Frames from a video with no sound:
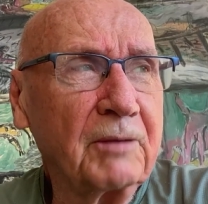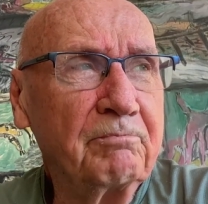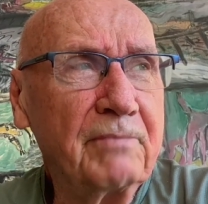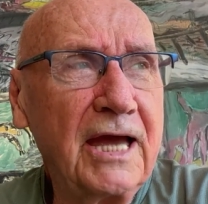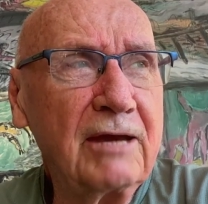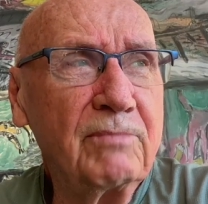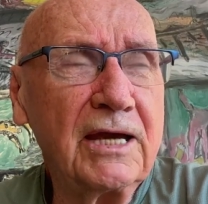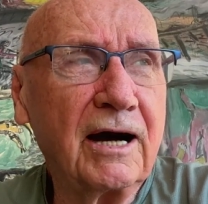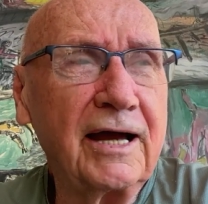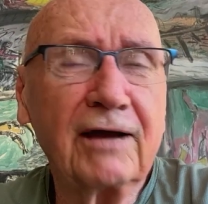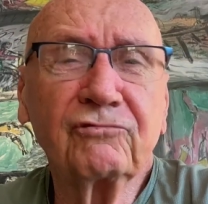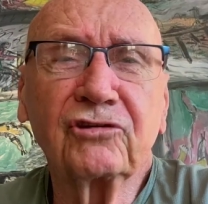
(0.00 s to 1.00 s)
Maybe
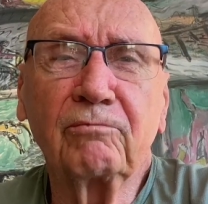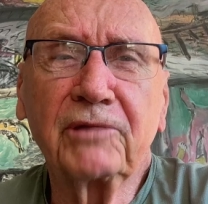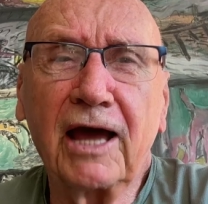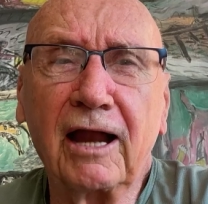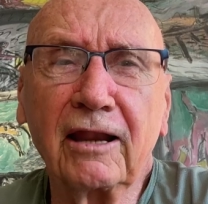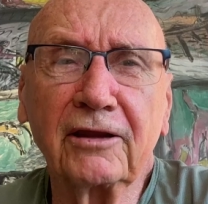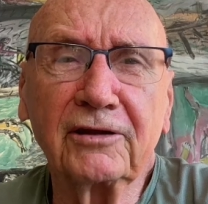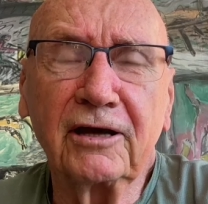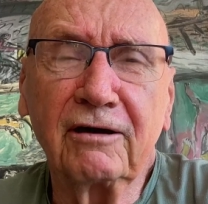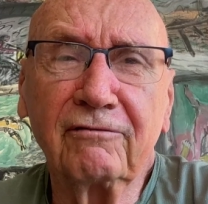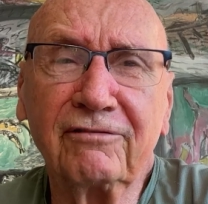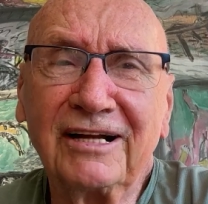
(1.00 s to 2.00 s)
I have some talent
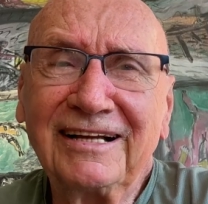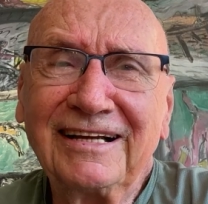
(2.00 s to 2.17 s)
of